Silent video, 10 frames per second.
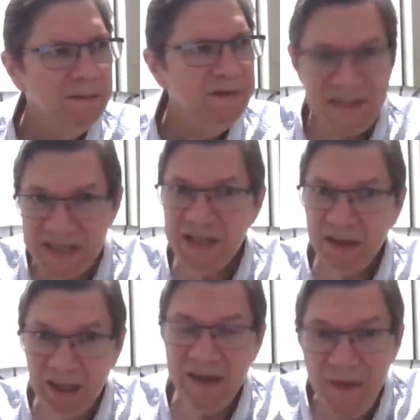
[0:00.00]
This is a
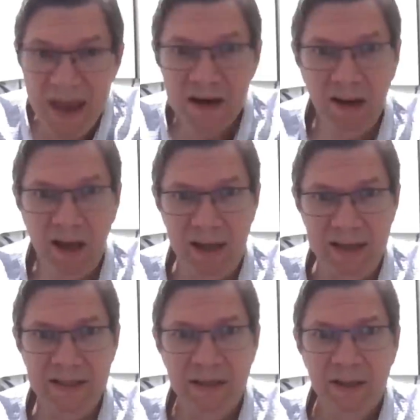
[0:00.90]
living light.
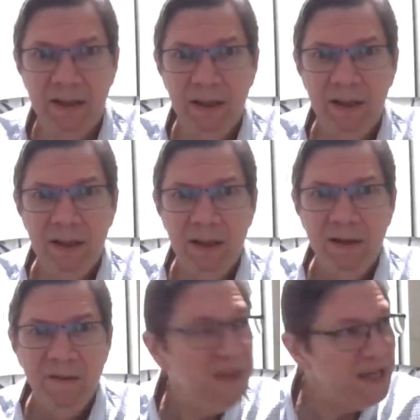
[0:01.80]

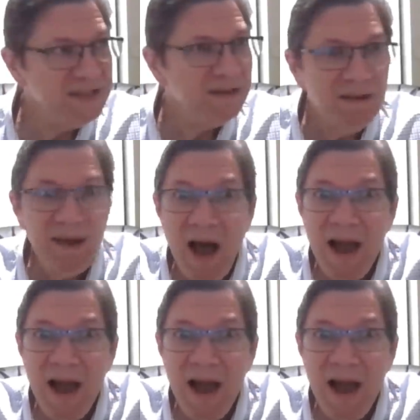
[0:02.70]
This mm.